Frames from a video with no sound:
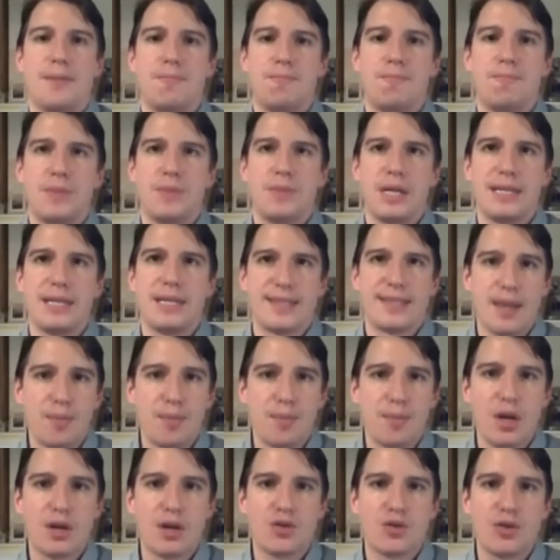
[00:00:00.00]
In some
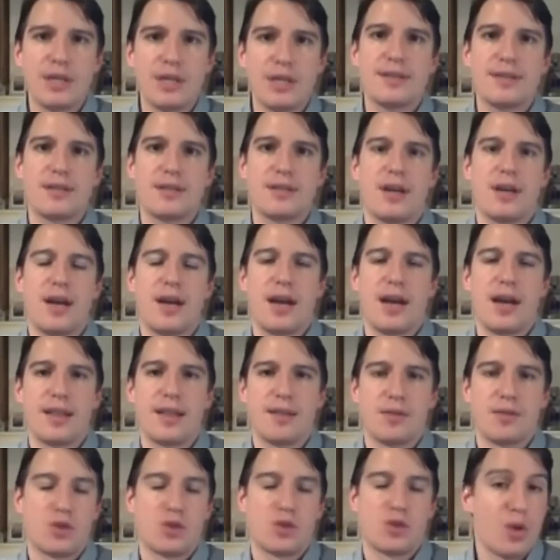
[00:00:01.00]
countries, I
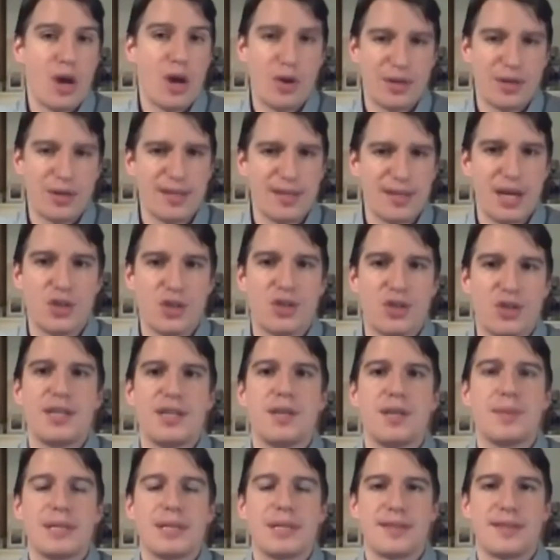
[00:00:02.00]
don't know how it is in
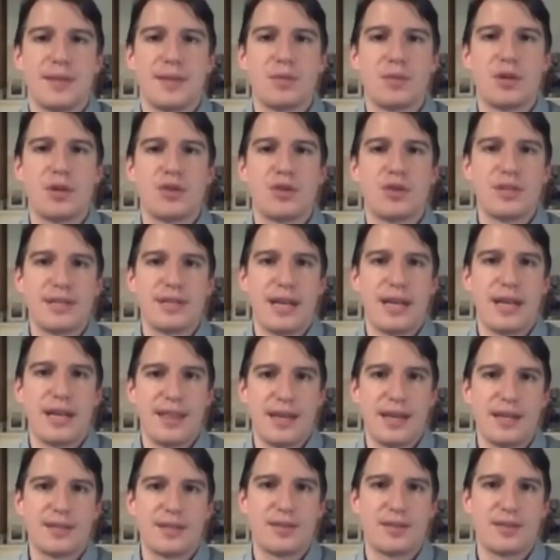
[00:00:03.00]
Argentina, but in some countries, I
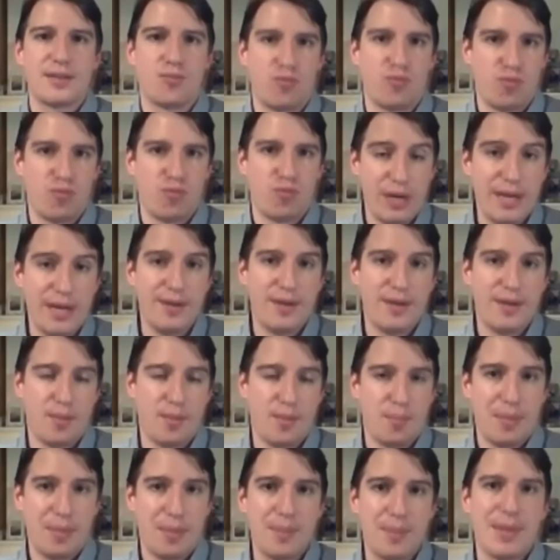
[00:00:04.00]
think it's really
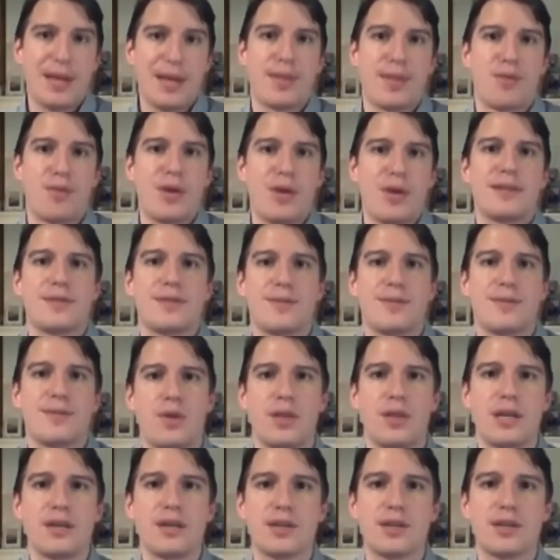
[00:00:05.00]
a big threat for
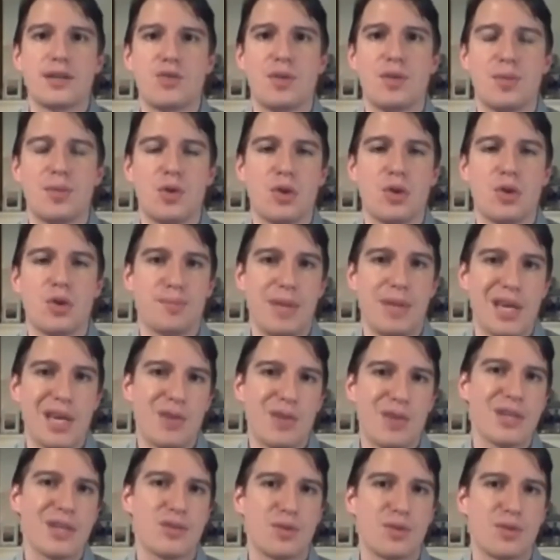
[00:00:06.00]
the industry because many
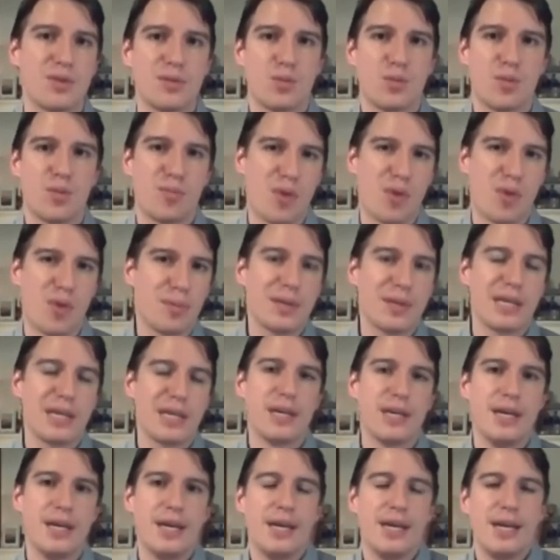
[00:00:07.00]
restaurants will probably
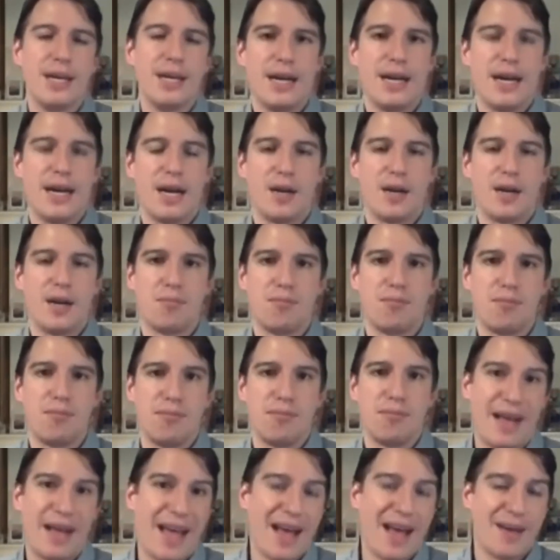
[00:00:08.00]

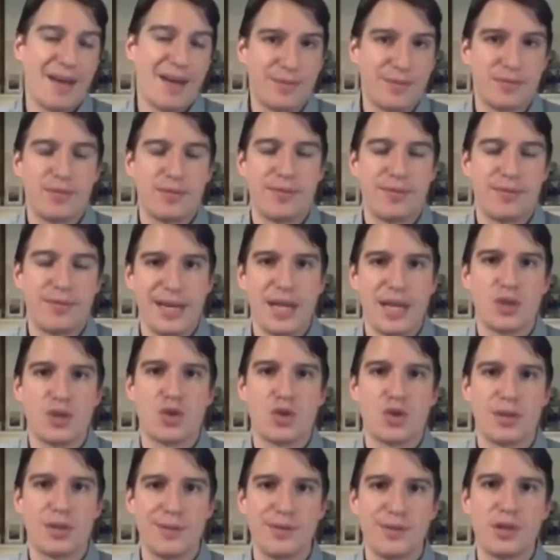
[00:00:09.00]
have
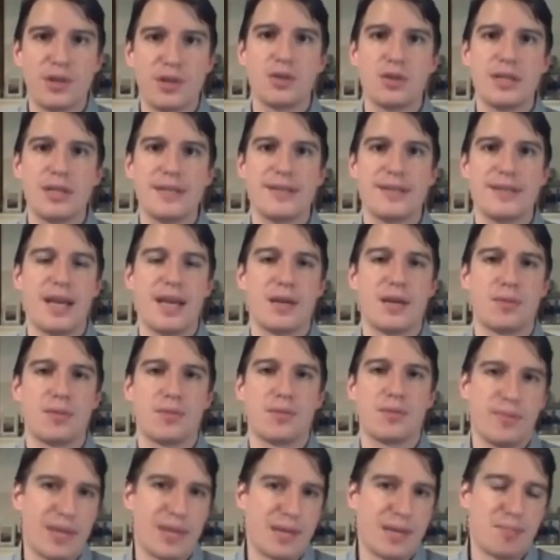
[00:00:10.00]
financial difficulties, and
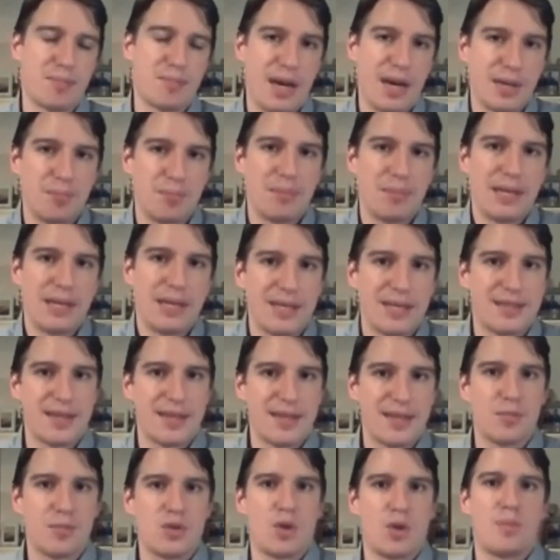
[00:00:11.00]
that might mean that
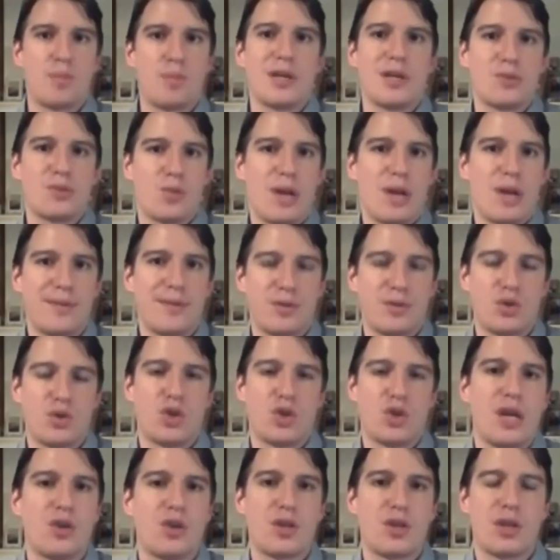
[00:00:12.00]
some sommeliers will have to
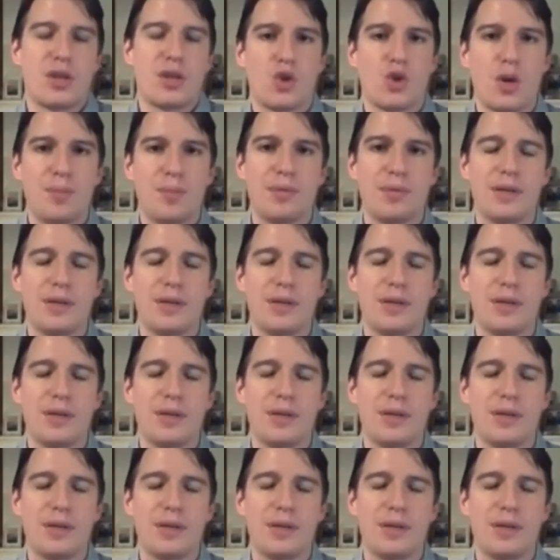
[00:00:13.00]
change their job,